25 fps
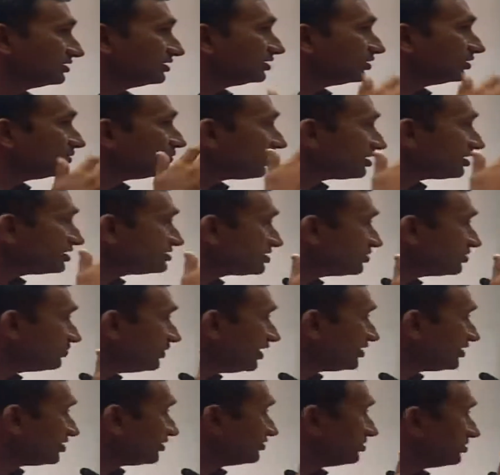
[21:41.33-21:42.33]
What is the
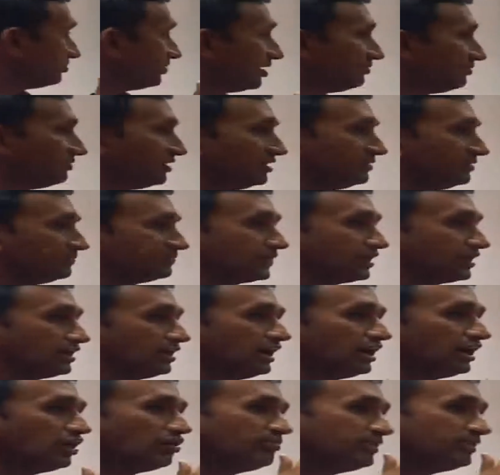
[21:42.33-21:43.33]
weight of the baby?
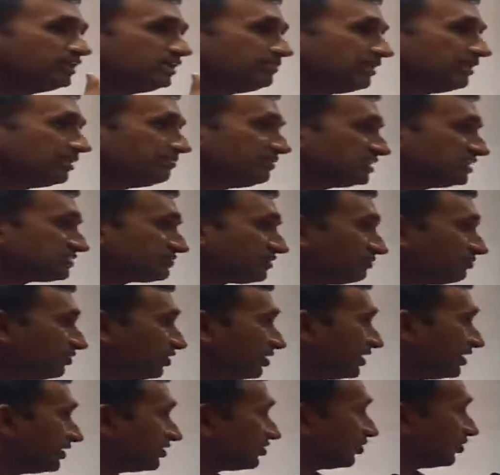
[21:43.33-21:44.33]
How many babies were born
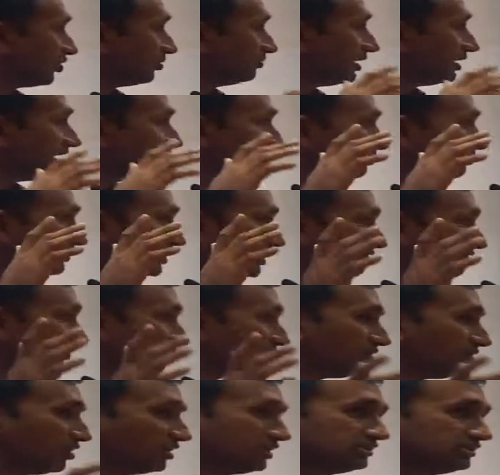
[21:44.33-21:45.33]
at home? How many were
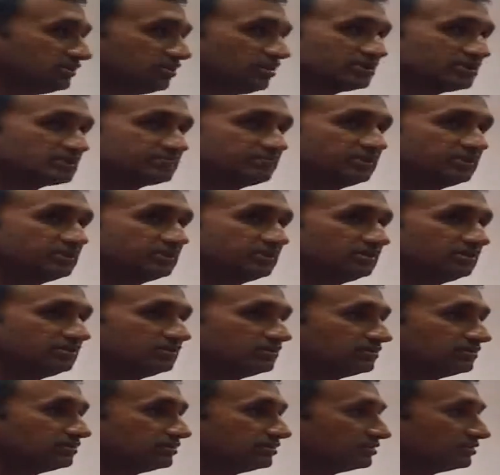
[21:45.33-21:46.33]
born in the hospital?
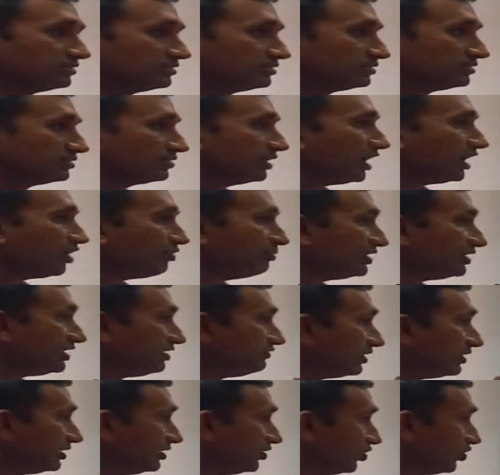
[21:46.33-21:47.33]
How many
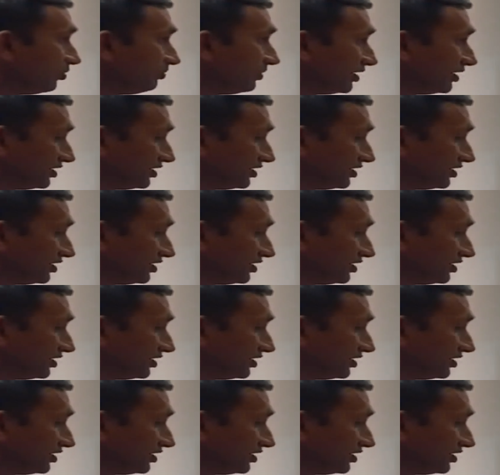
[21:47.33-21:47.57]
were low birth